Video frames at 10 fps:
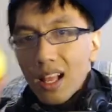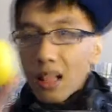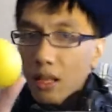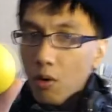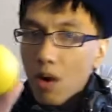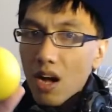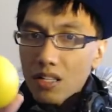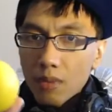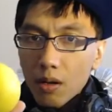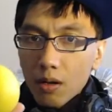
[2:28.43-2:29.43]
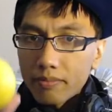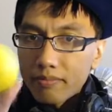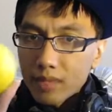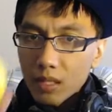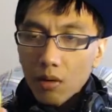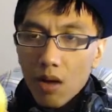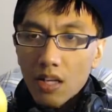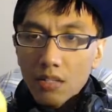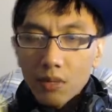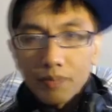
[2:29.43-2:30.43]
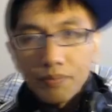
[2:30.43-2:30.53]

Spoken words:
lacrosse ball. Lacrosse ball.